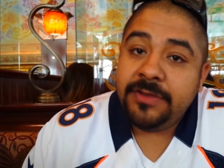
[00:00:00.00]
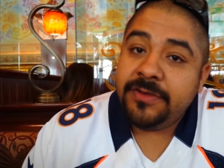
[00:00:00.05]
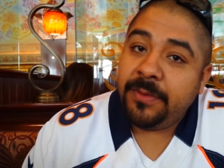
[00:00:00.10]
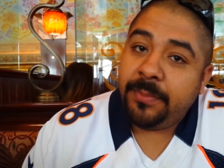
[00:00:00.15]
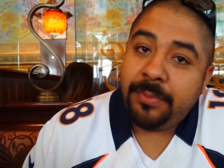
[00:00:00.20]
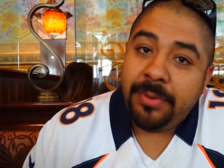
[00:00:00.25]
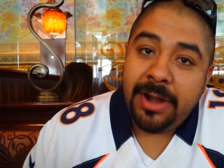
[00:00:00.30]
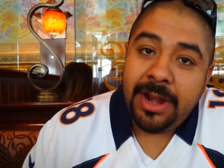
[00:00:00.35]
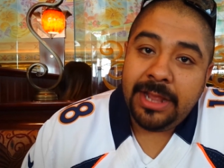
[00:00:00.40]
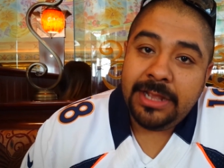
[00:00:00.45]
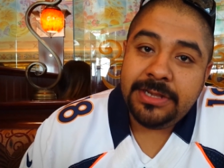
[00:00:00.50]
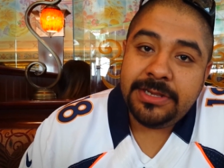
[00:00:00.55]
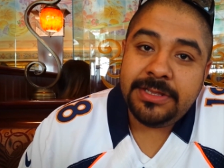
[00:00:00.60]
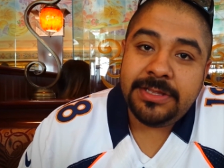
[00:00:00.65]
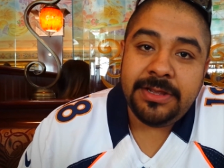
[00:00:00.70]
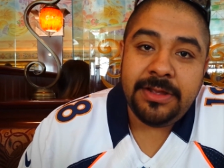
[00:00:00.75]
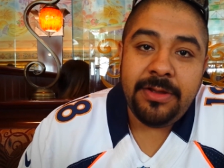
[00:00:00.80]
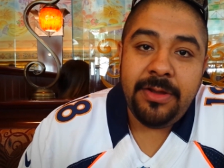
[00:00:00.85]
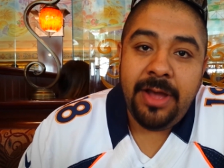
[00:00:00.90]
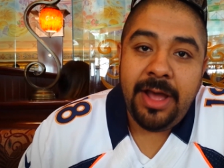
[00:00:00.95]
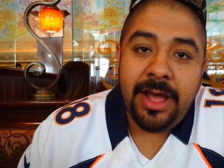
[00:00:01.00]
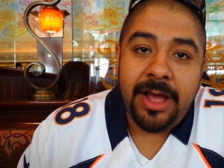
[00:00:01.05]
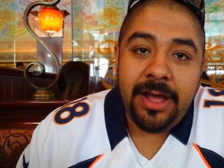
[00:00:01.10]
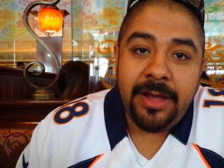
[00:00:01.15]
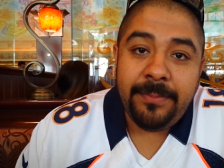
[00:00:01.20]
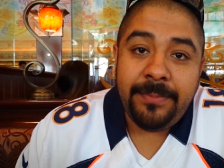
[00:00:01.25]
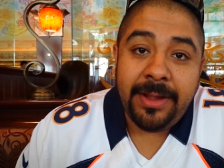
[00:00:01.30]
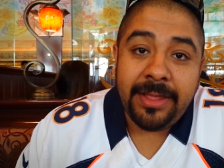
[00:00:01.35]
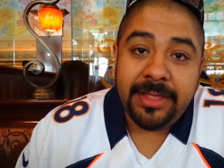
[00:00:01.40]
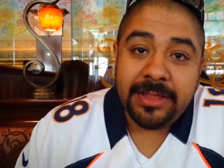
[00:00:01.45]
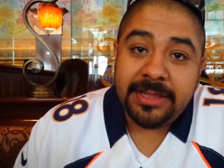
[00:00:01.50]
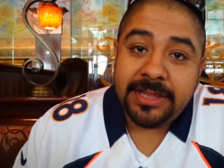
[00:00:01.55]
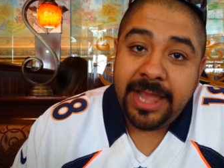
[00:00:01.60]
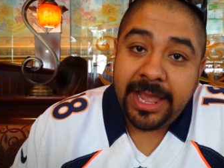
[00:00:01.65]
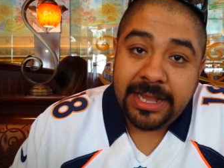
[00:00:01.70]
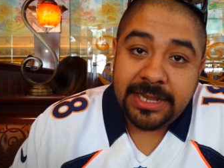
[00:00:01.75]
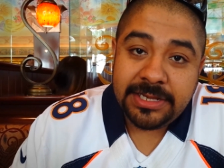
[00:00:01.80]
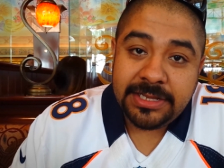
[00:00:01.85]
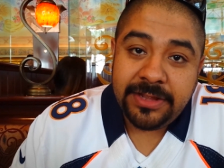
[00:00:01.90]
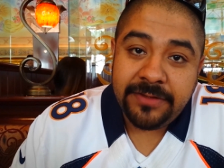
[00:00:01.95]
Surprised uh, by the
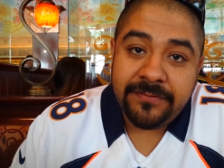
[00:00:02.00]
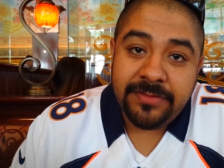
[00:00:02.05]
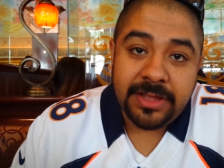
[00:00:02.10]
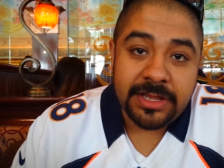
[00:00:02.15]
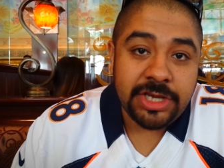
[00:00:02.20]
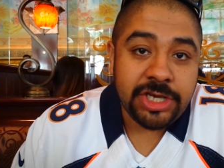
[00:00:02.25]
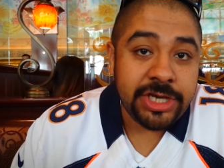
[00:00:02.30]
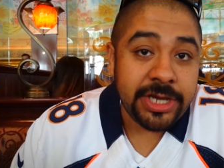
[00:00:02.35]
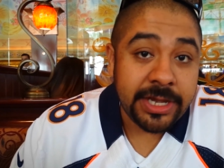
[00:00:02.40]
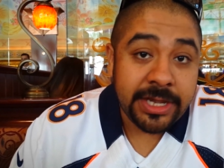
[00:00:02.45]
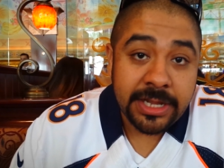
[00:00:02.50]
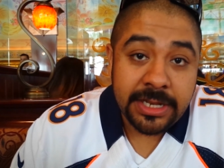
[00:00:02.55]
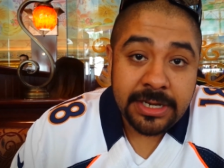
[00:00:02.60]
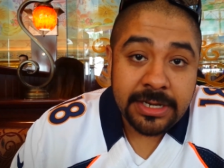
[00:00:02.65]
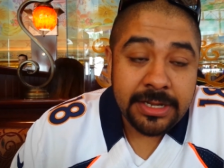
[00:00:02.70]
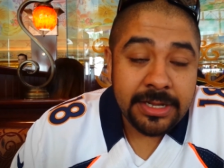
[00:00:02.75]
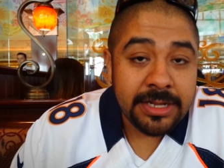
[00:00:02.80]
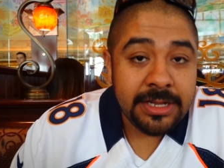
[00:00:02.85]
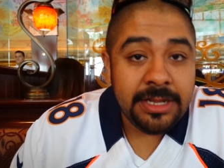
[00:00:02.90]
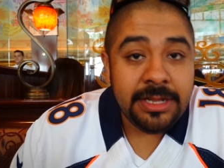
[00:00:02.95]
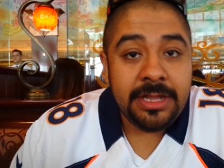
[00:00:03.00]
taste of the chicken.